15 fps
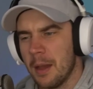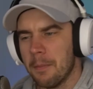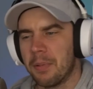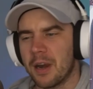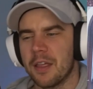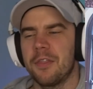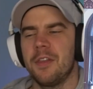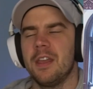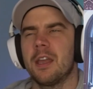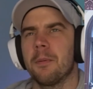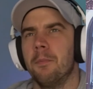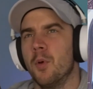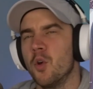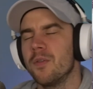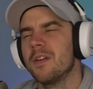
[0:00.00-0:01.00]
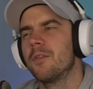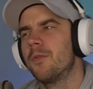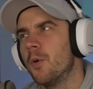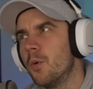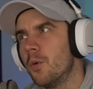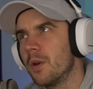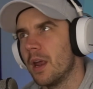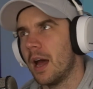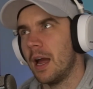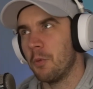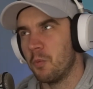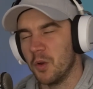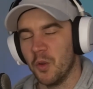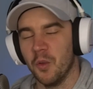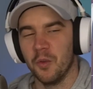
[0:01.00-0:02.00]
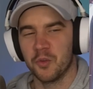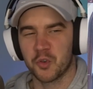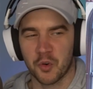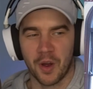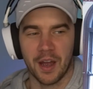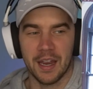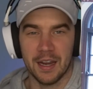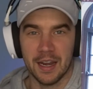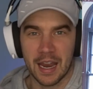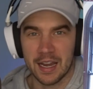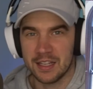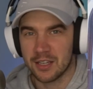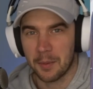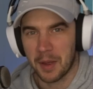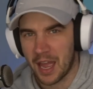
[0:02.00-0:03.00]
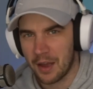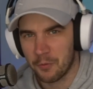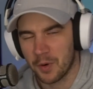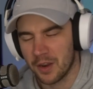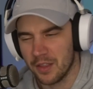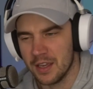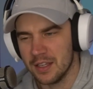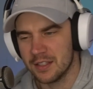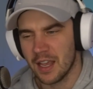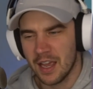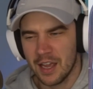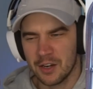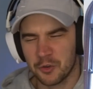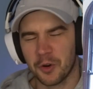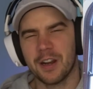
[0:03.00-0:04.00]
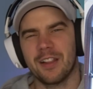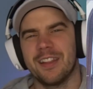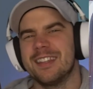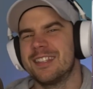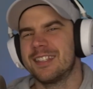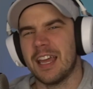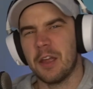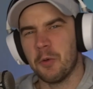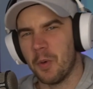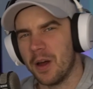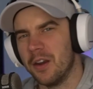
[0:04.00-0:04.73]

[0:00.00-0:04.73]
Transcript: But I think moving forward, I will try and anytime I have one of these, try and at least stay one